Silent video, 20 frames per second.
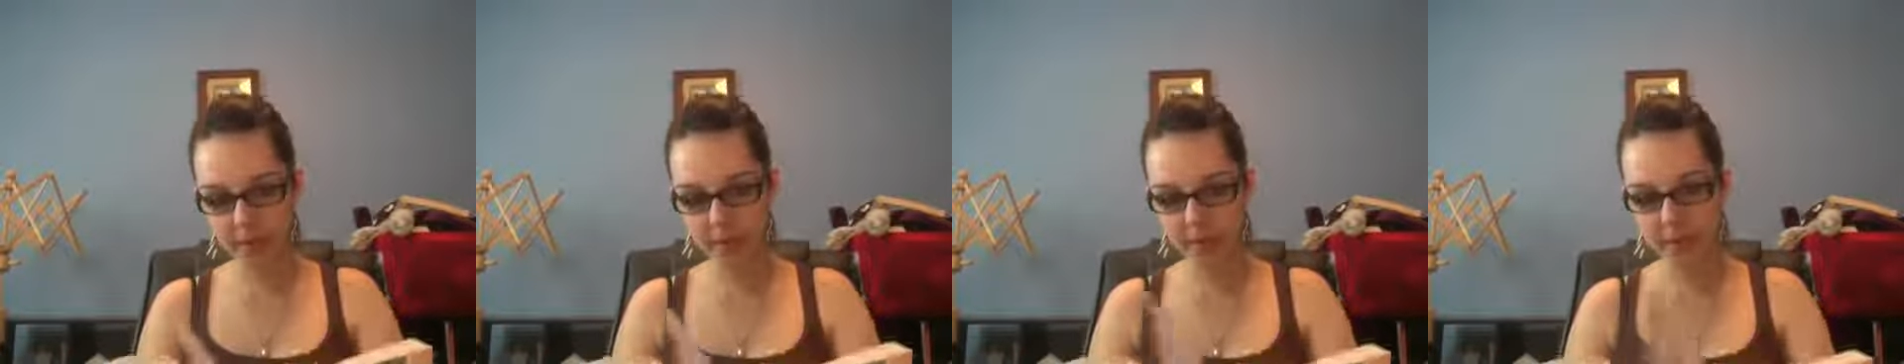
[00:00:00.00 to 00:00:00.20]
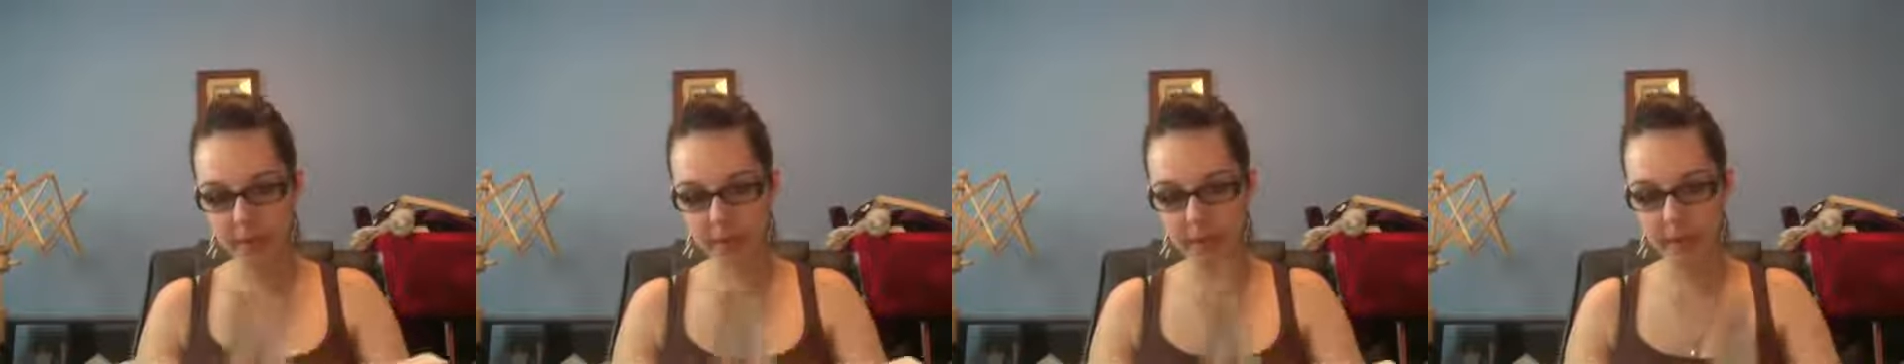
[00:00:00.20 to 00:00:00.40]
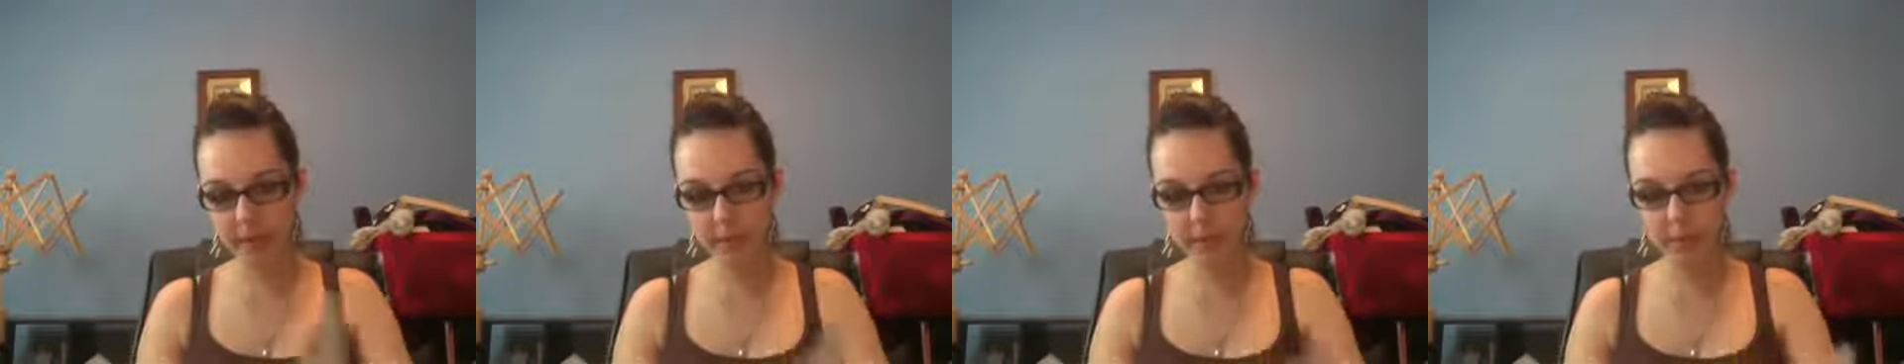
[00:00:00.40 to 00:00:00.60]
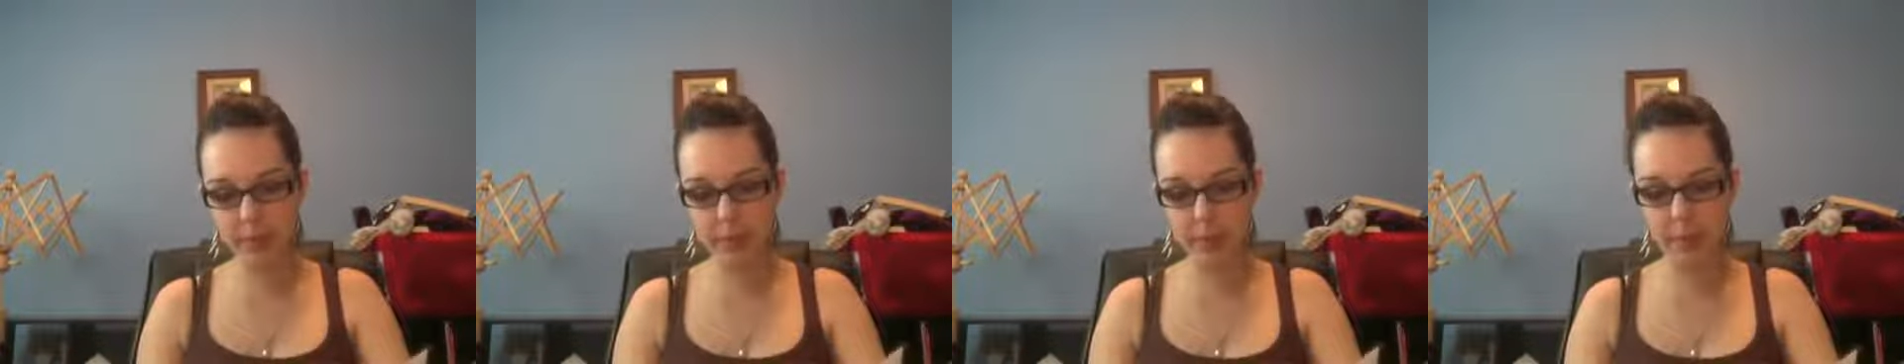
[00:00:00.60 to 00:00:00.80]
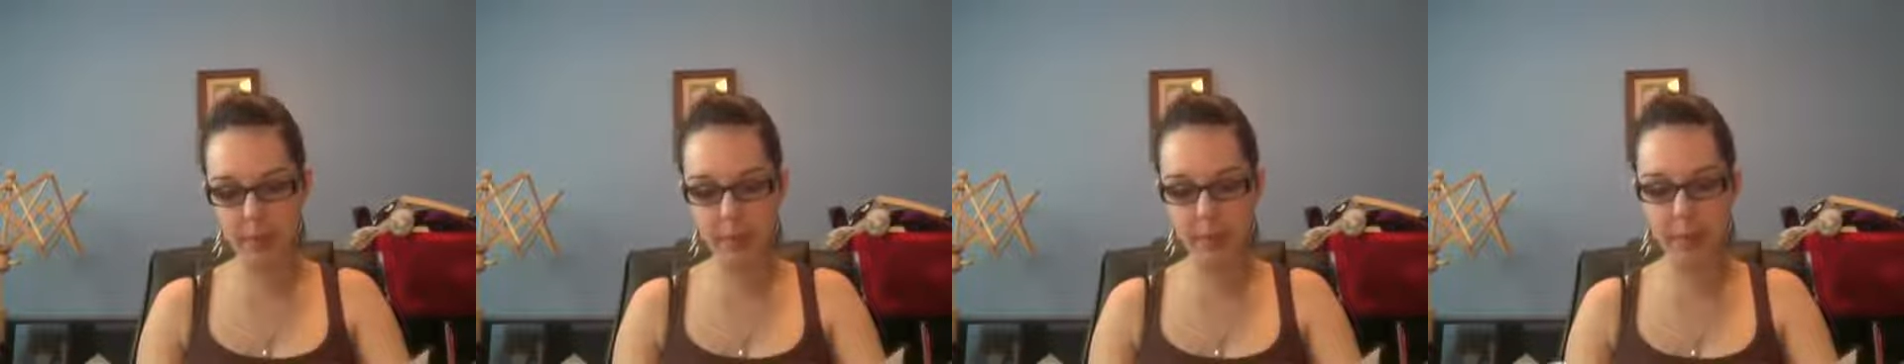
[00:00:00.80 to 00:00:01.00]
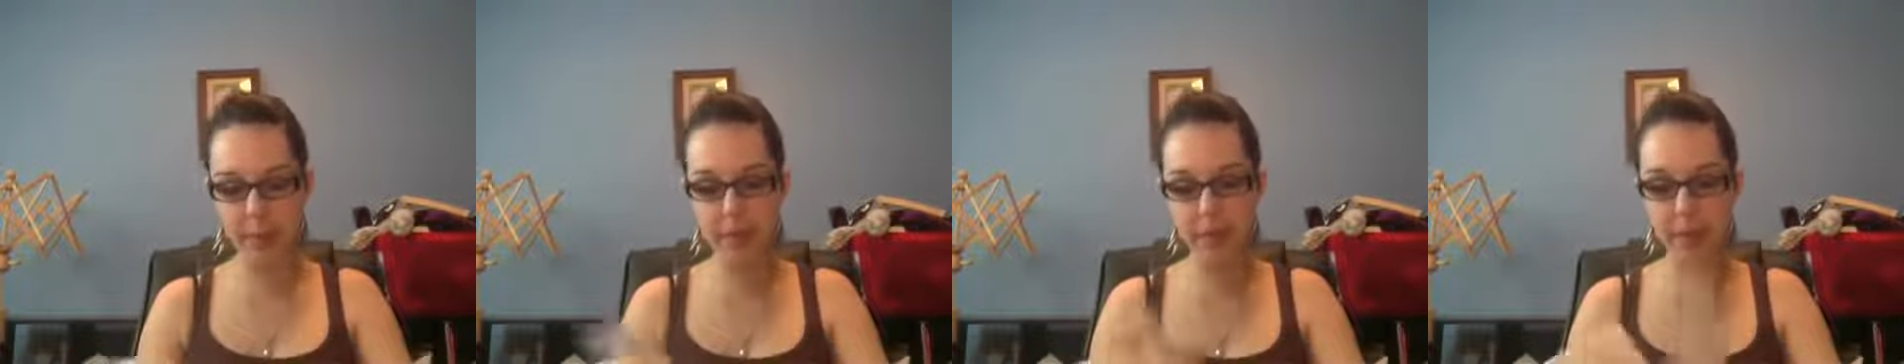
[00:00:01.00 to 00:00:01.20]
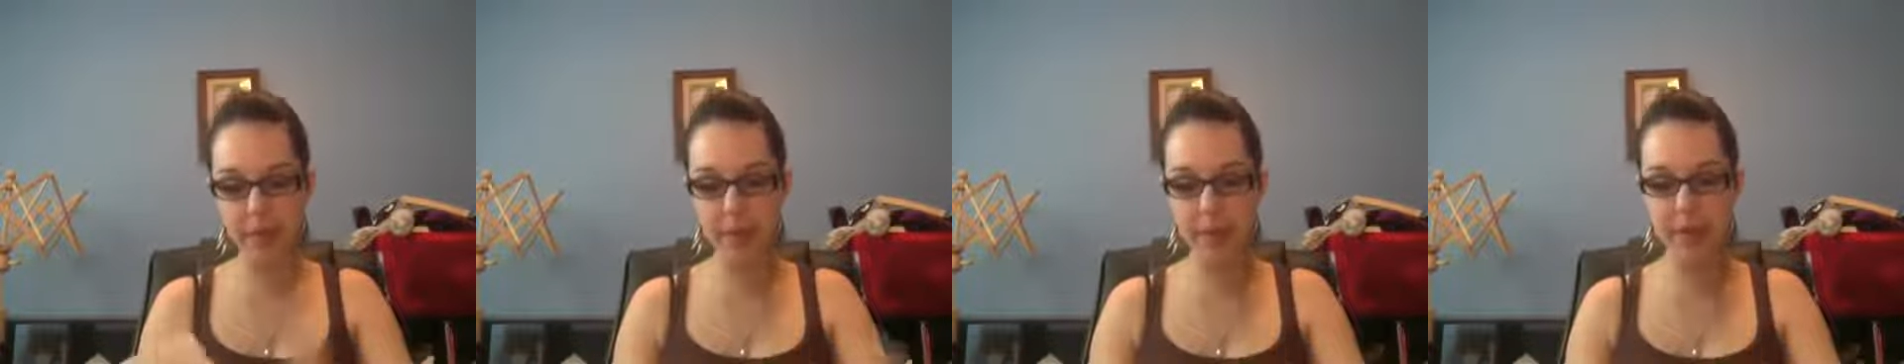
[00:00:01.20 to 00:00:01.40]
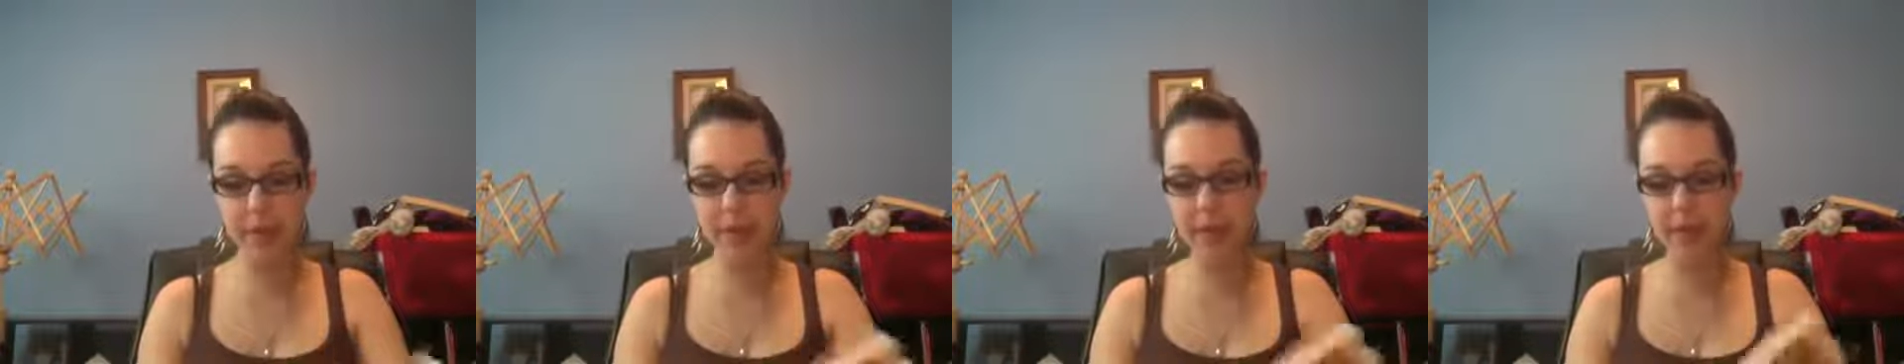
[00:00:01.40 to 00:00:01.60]
ones are
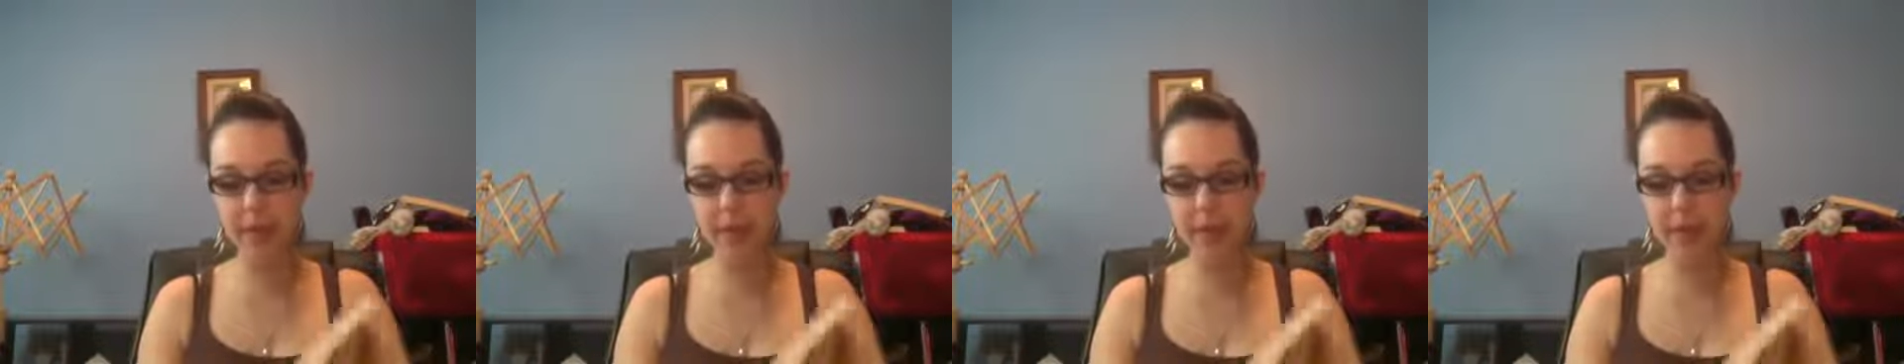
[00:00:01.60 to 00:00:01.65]
beaded.